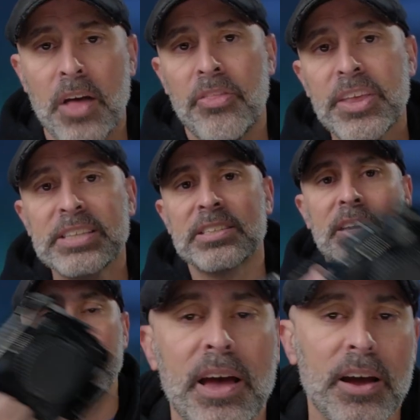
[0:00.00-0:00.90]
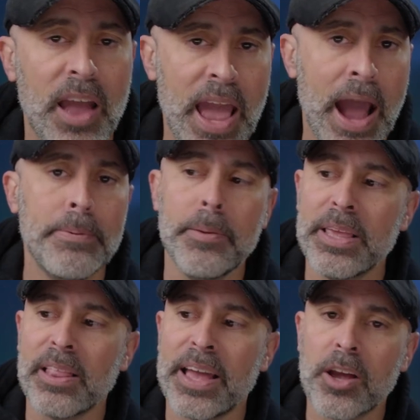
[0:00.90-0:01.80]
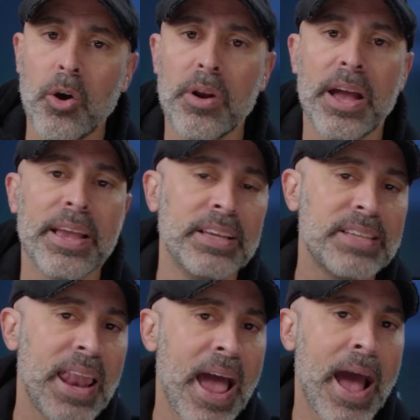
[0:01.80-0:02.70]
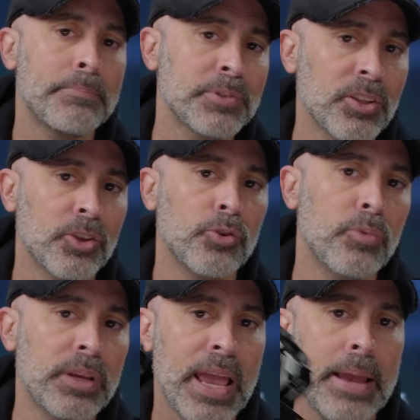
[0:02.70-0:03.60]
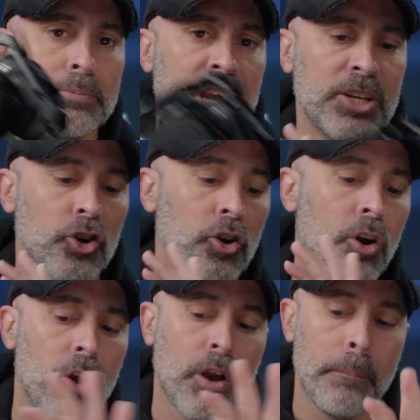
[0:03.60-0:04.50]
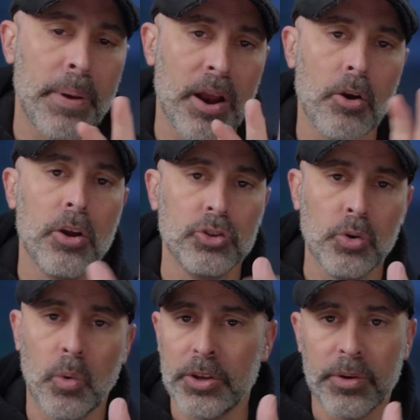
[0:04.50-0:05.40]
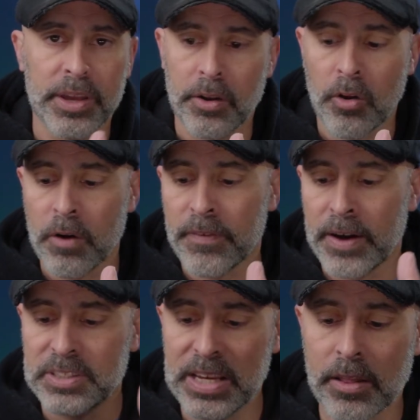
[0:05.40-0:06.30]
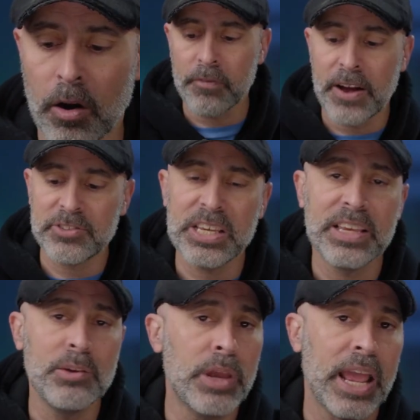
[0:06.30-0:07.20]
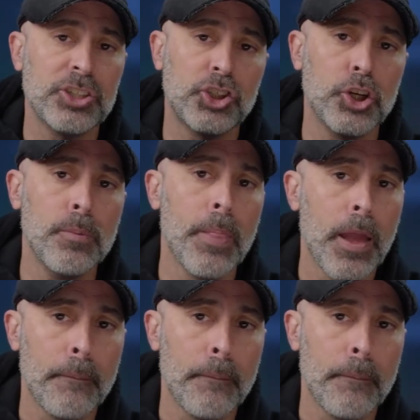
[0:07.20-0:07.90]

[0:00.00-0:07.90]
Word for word: this I P B Lite codec is an absolute game changer compared to what you can get on the R five C. In the R five C, you can shoot